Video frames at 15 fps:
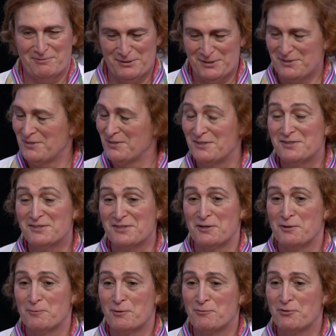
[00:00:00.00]
Which is
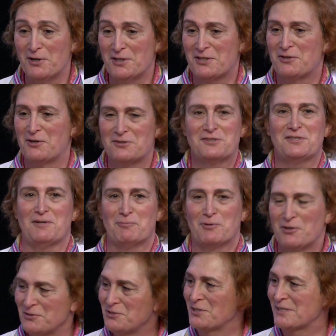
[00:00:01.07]
a frightening concept,
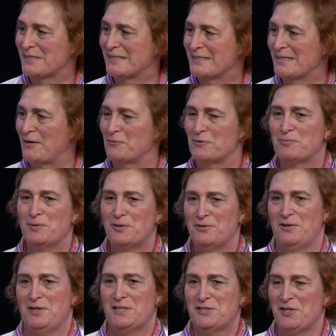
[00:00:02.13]
logic to start with, but
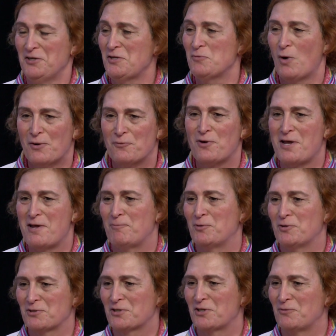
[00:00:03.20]
it's only one way our
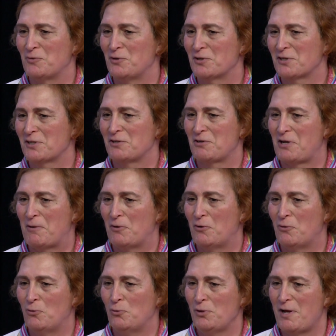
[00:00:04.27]
mind can work, and all
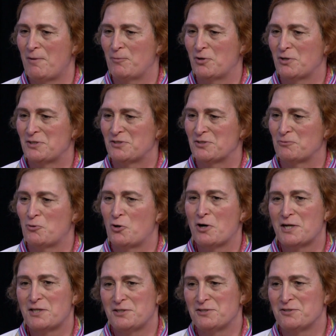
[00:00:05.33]
our minds are
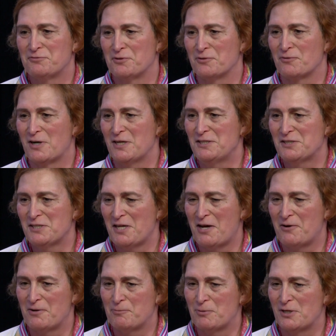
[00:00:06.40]
wired in different ways,
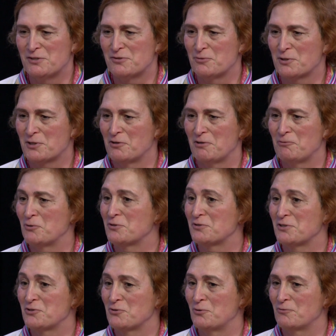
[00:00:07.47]
how our brains work, and I
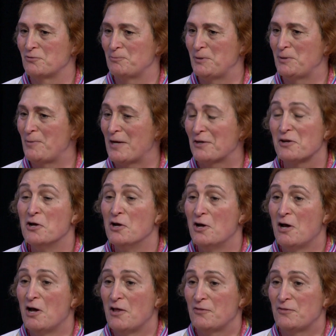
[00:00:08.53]
wanted to talk for a bit about
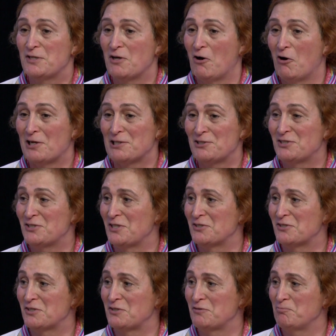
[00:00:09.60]
the highly
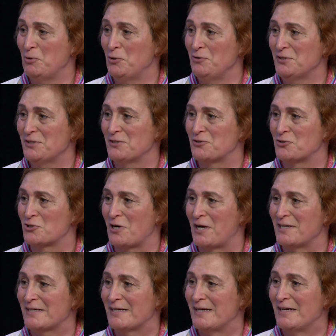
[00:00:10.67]
sensitive person trait.